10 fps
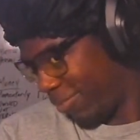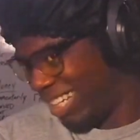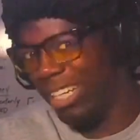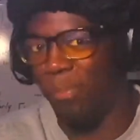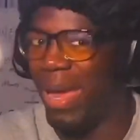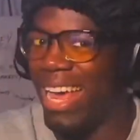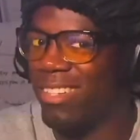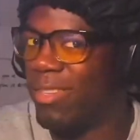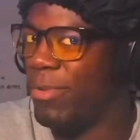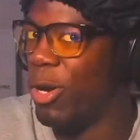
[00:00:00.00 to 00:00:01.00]
Look,
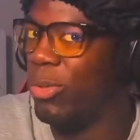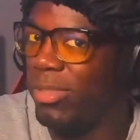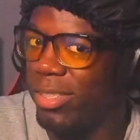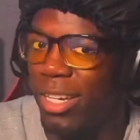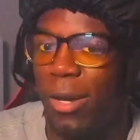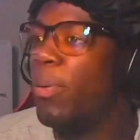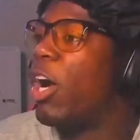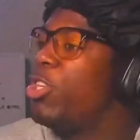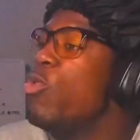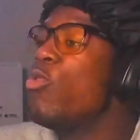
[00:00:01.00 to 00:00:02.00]
pass some notes.
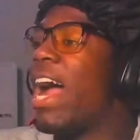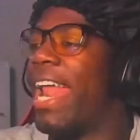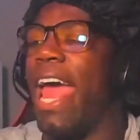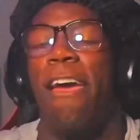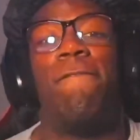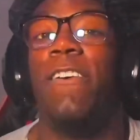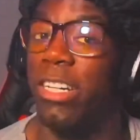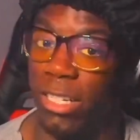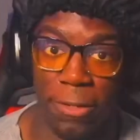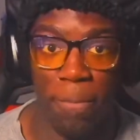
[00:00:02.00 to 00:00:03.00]
Bro, you got to have
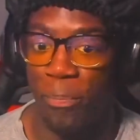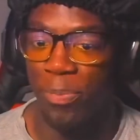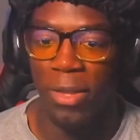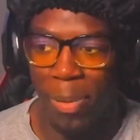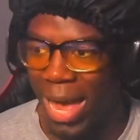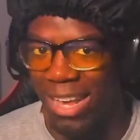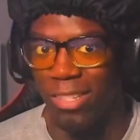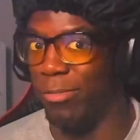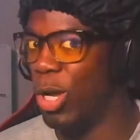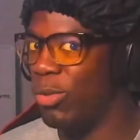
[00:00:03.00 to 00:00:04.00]
fun. Pass
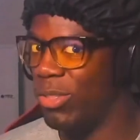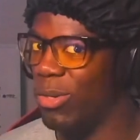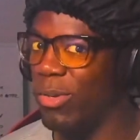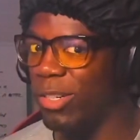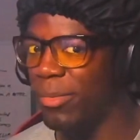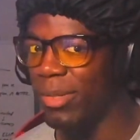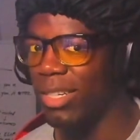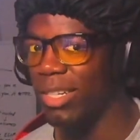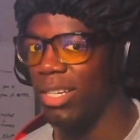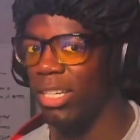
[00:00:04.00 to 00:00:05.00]
some notes to them.
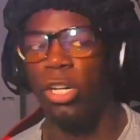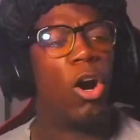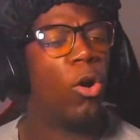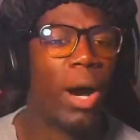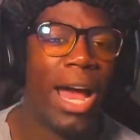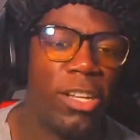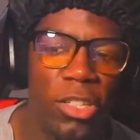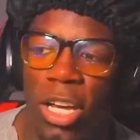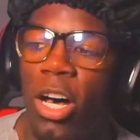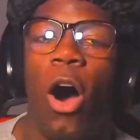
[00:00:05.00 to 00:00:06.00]
You know,
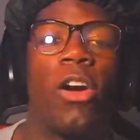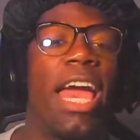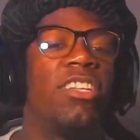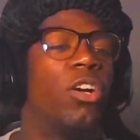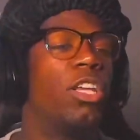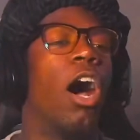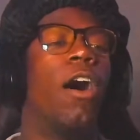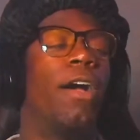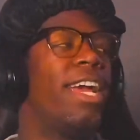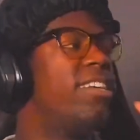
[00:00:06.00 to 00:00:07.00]
okay, so
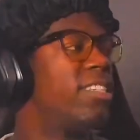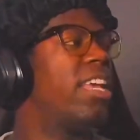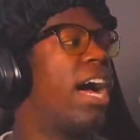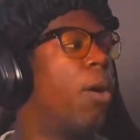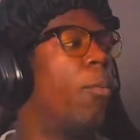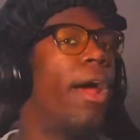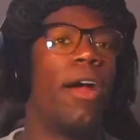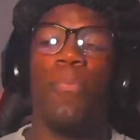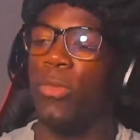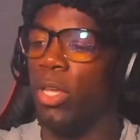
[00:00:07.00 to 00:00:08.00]
y'all, here's a time
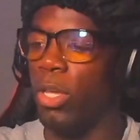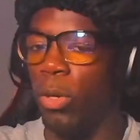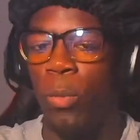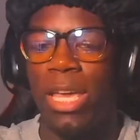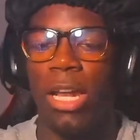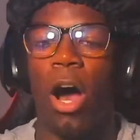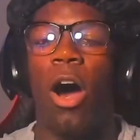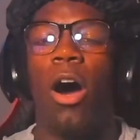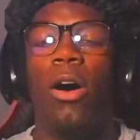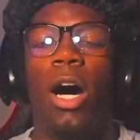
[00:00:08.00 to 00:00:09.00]
where we can
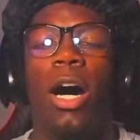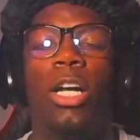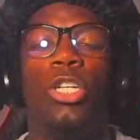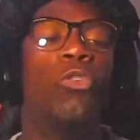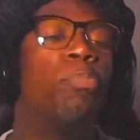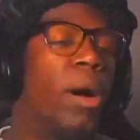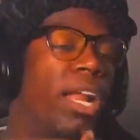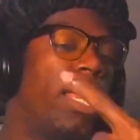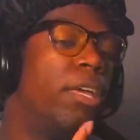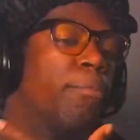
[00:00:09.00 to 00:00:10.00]
all do
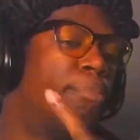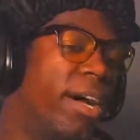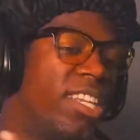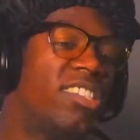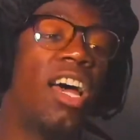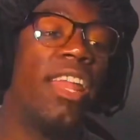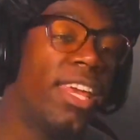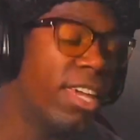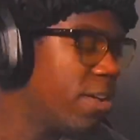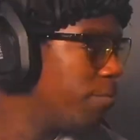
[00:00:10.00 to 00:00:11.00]
buddy
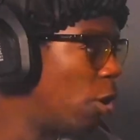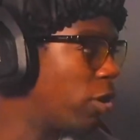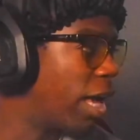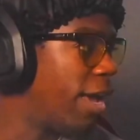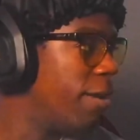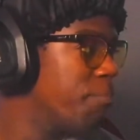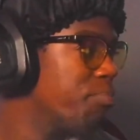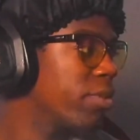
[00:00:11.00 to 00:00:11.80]
study, okay?